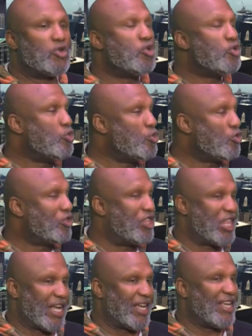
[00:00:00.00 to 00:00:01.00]
Do you
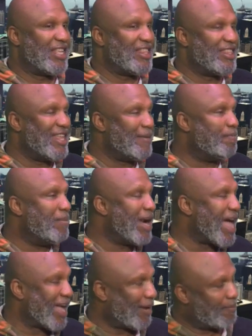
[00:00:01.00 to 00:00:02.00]
think that
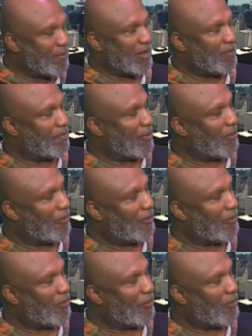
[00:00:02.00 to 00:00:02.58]
black people